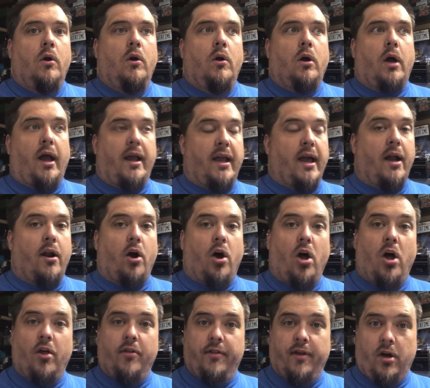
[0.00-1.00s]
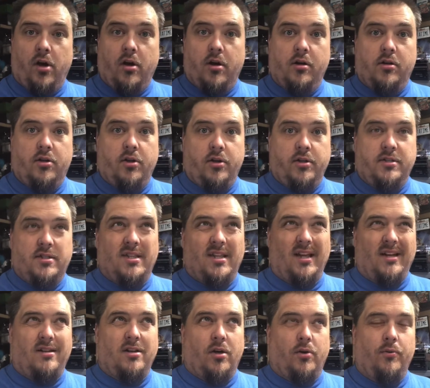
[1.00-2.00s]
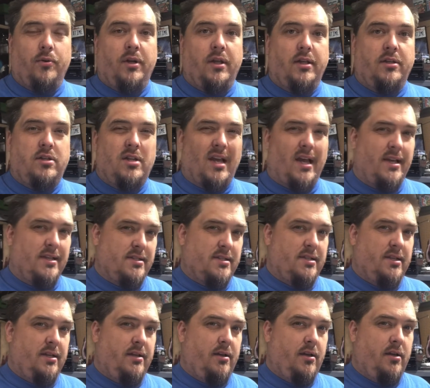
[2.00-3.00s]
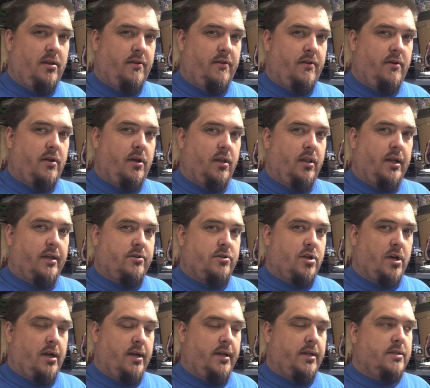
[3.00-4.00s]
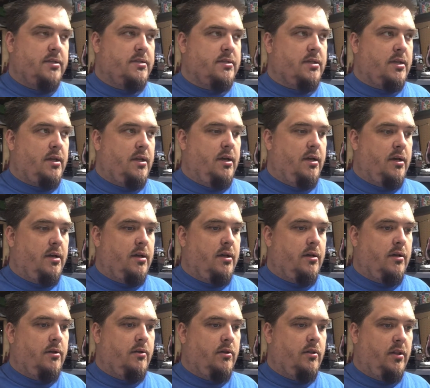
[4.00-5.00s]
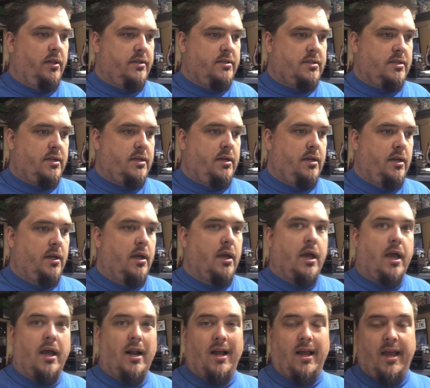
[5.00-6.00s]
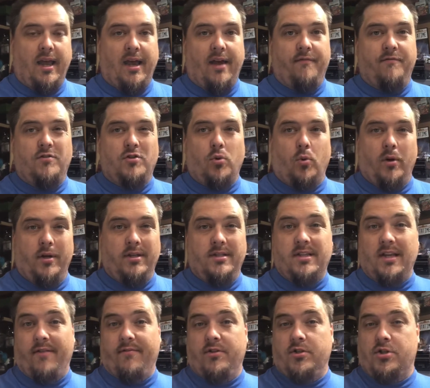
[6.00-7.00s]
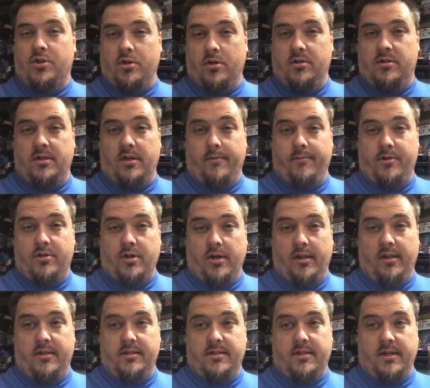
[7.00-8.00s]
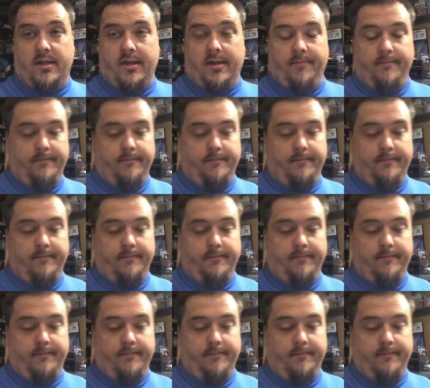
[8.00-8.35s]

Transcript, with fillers: I got all the hard goods that don't need tested electronics uh, listed, and I have 27 shirts that I'm gonna try list today.